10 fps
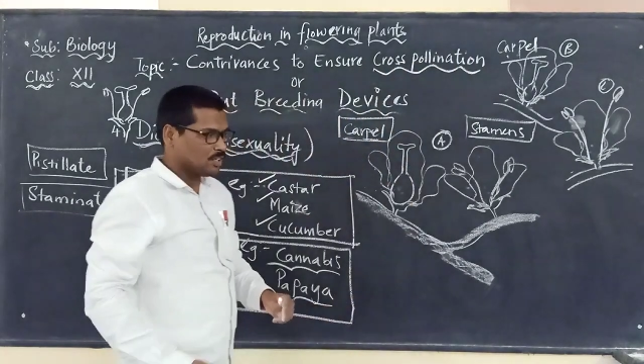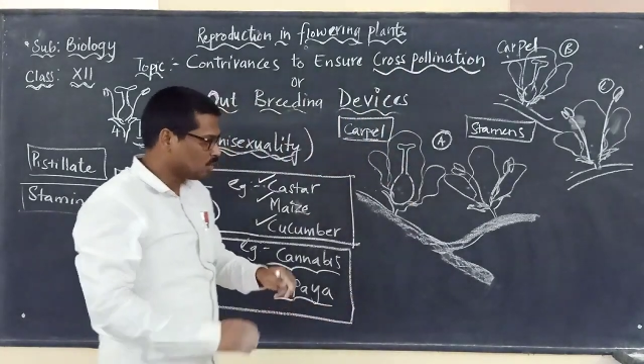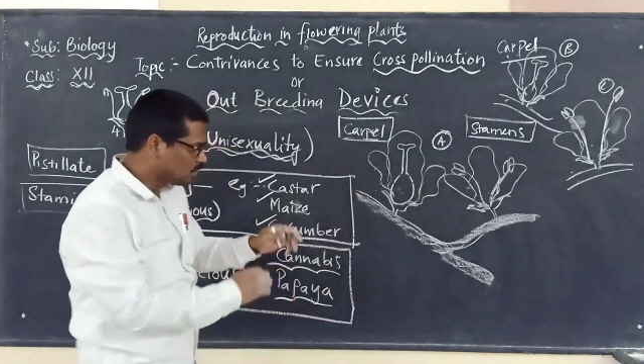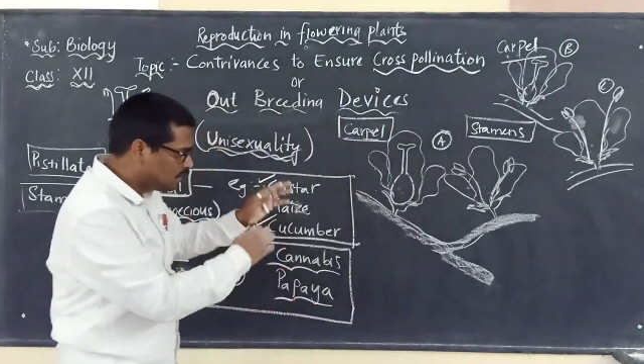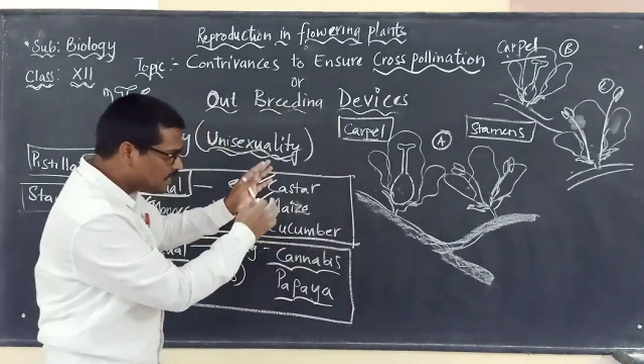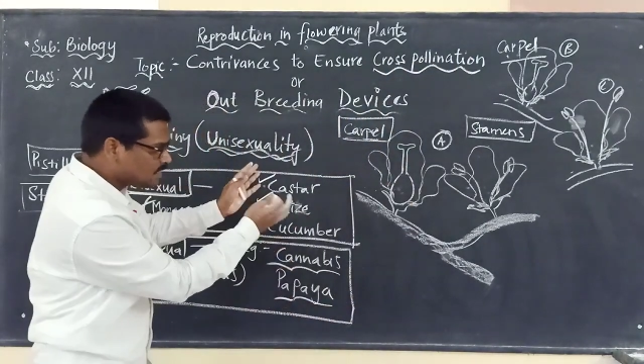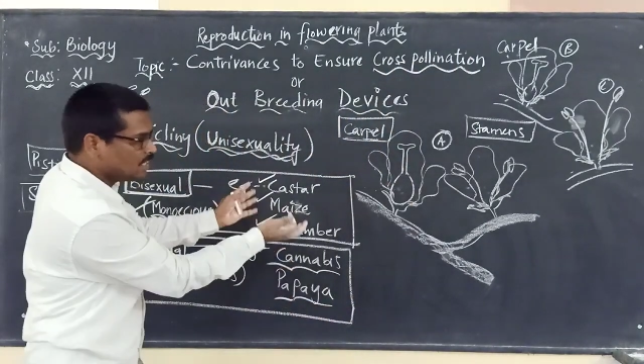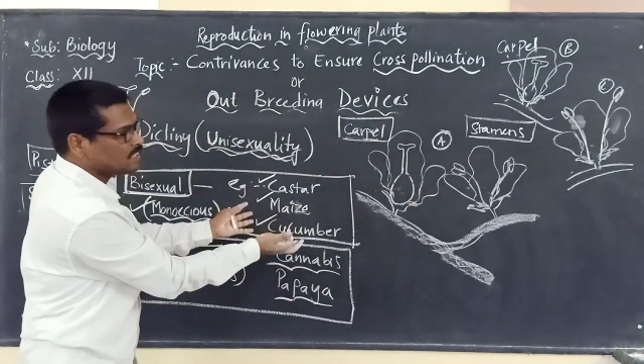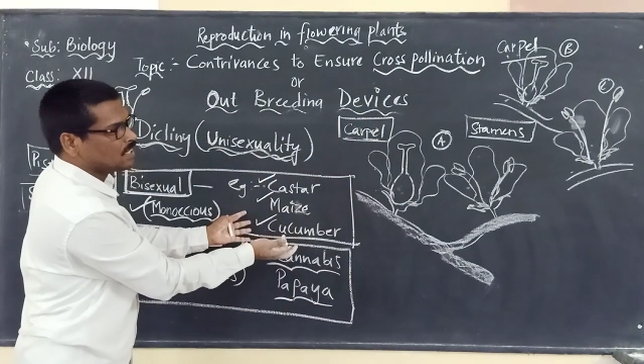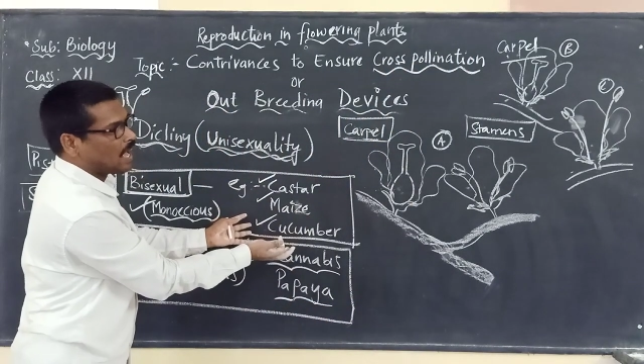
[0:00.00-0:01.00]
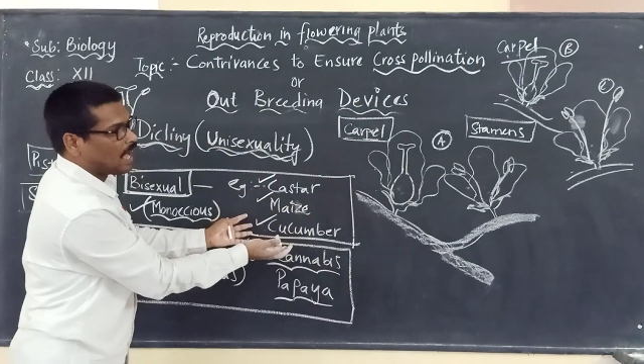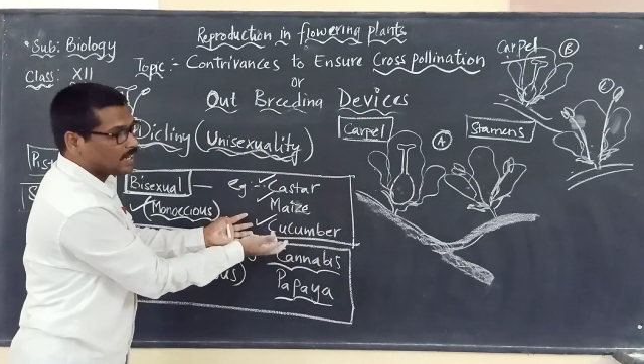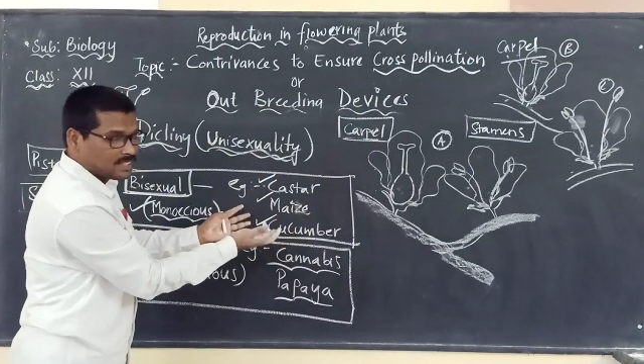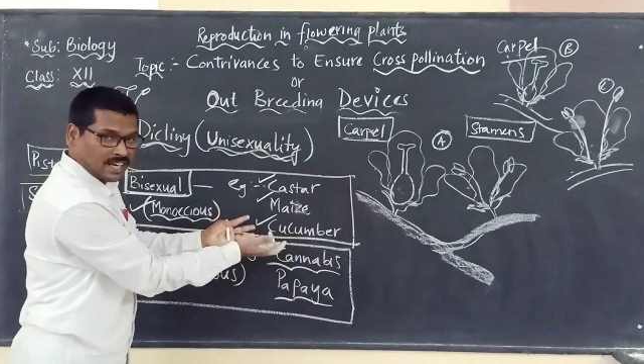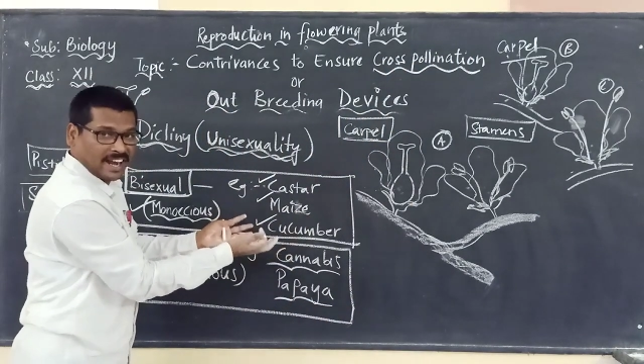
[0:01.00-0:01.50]
So this is
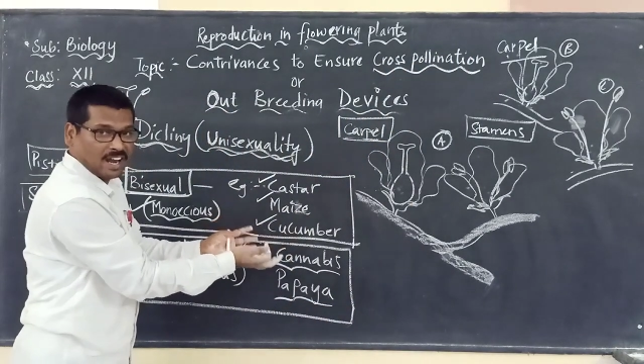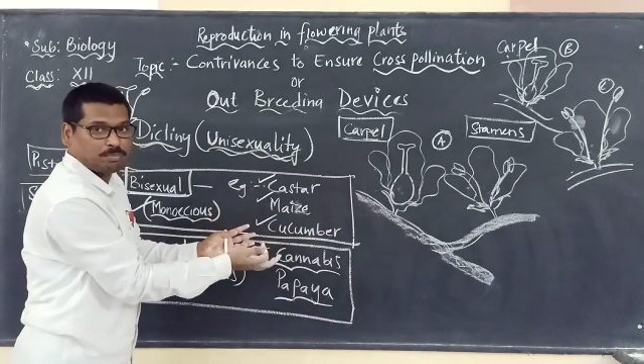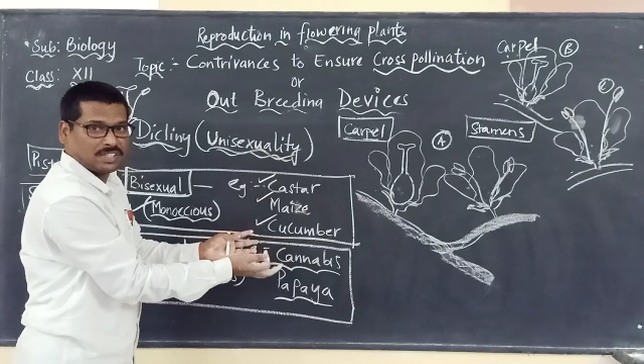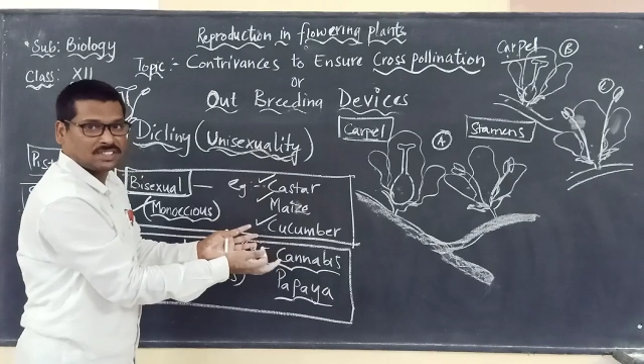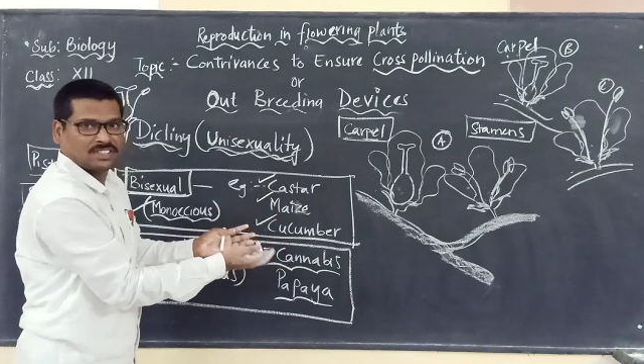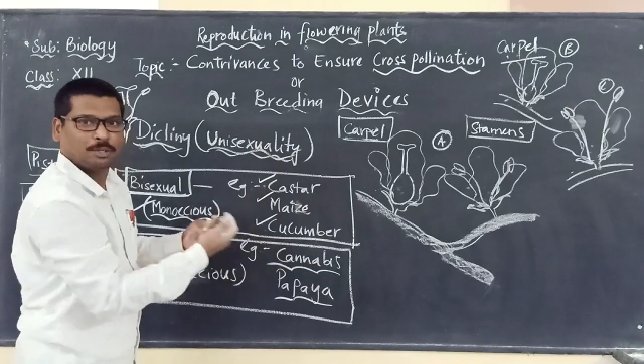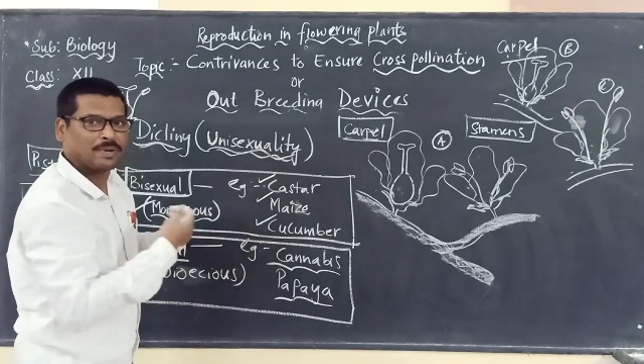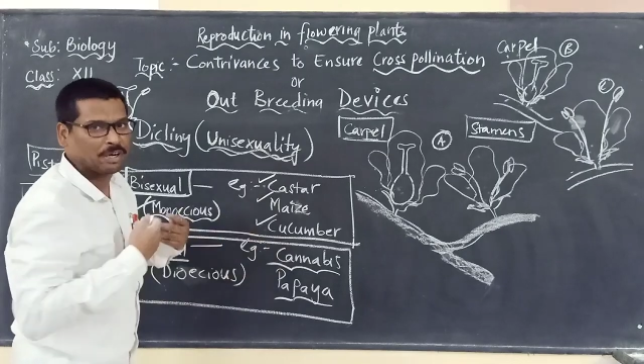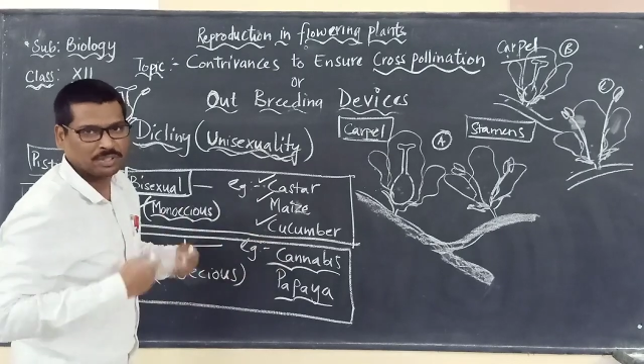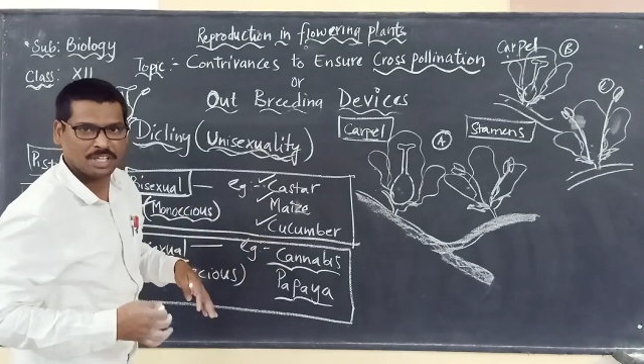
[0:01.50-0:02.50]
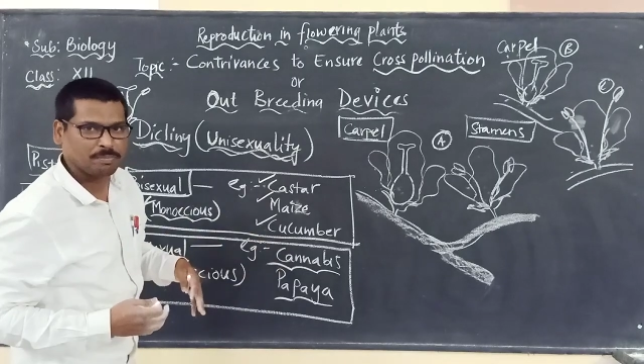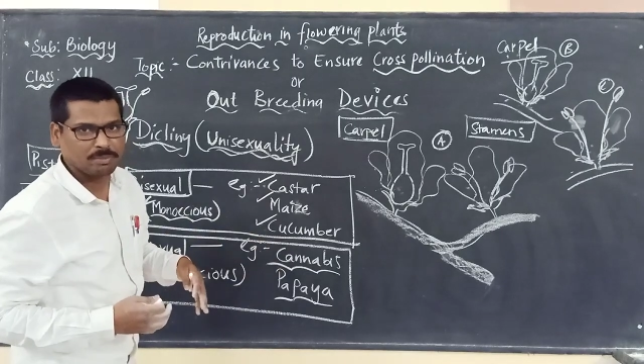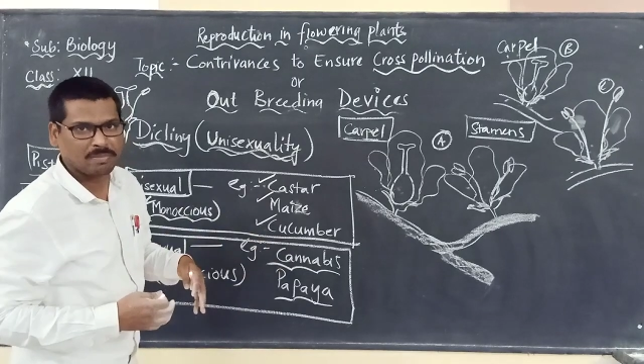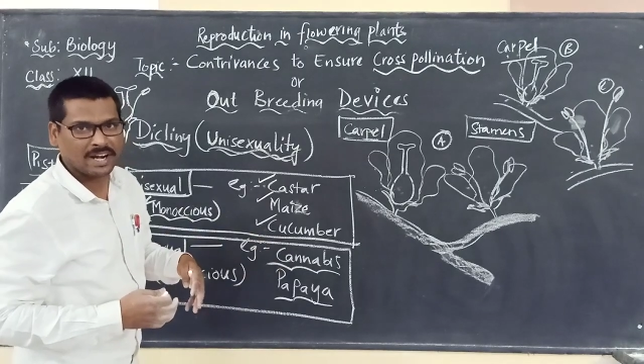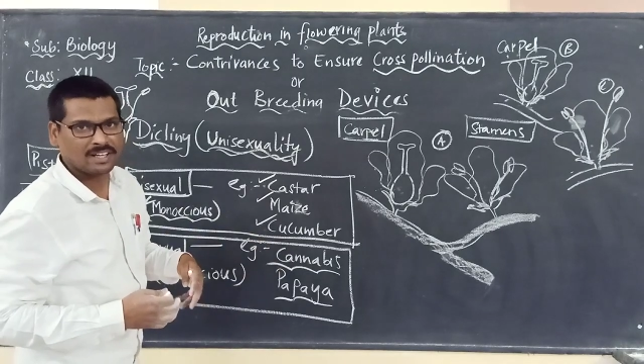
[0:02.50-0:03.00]
another adaptation that we have to keep
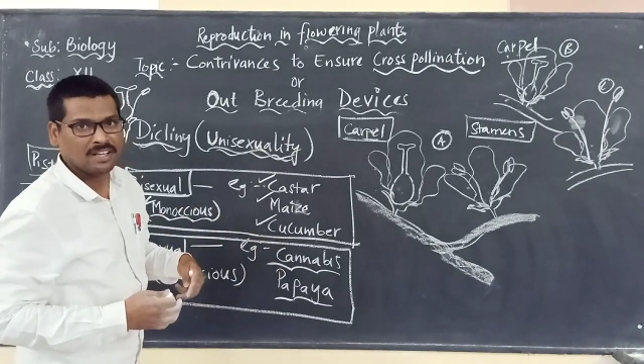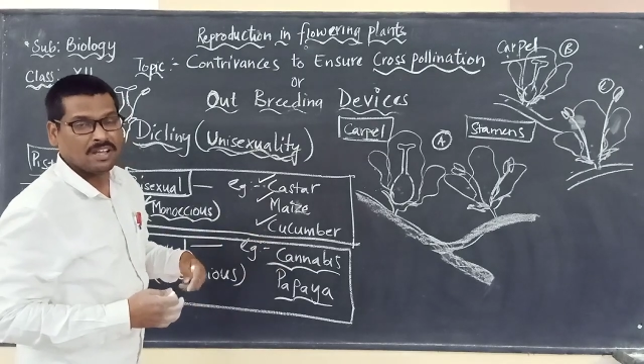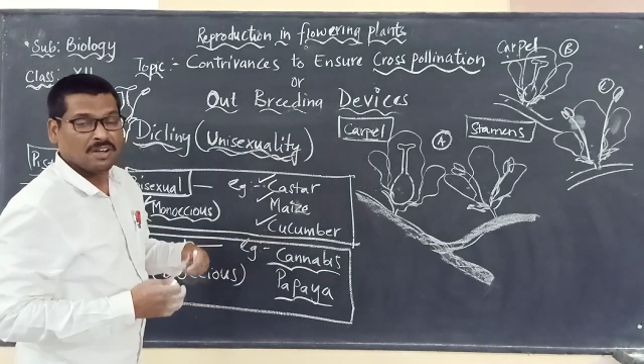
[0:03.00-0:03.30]
in mind.